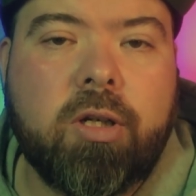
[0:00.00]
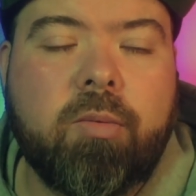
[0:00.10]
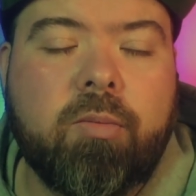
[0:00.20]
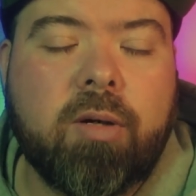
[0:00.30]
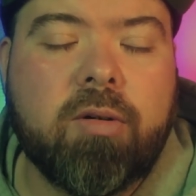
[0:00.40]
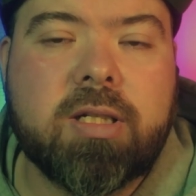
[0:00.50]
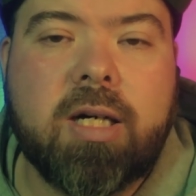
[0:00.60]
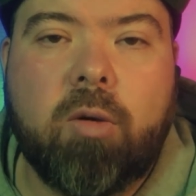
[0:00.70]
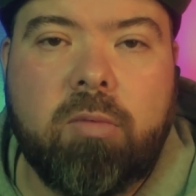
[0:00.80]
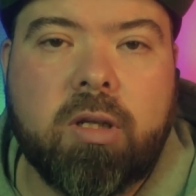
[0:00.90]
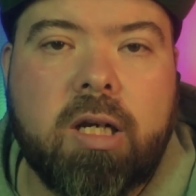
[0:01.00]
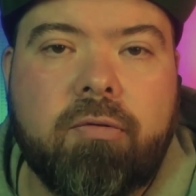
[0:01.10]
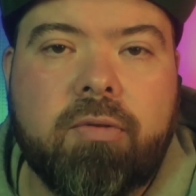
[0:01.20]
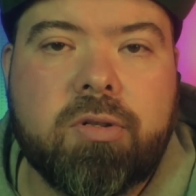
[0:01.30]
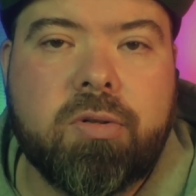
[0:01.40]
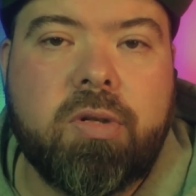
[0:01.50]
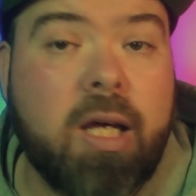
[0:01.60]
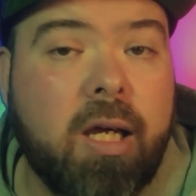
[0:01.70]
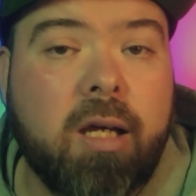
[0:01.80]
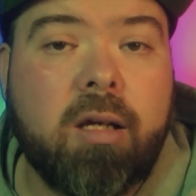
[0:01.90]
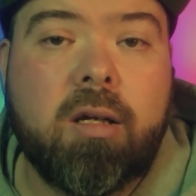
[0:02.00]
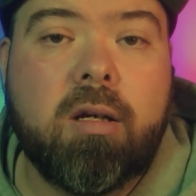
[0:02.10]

I'm going to start uploading everything to there,